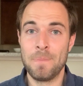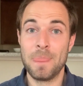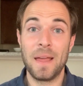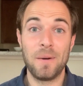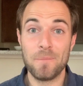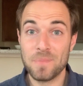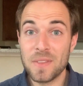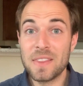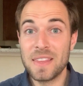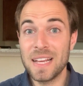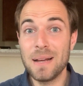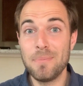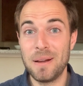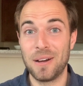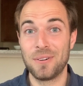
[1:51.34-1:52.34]
Now, the
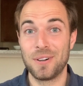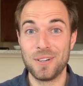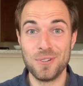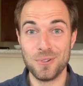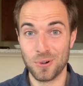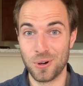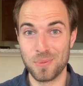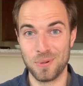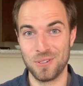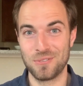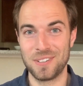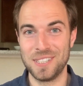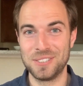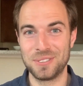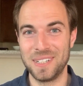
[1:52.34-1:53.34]
thing about a normal
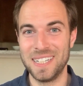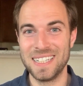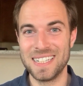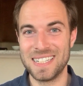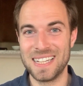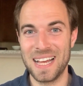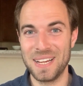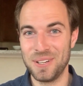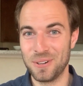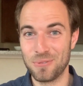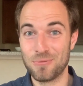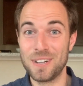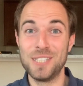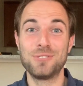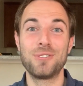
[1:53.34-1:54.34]
retreat is that you're
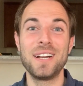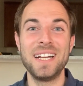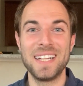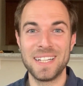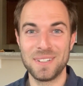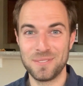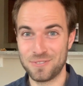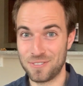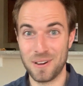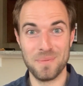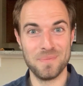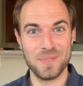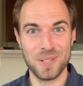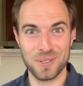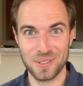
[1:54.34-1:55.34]
retreating
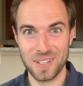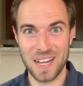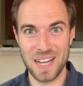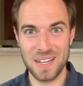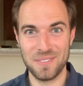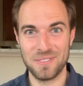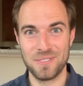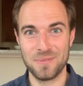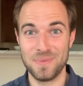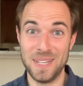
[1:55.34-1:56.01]
from your life,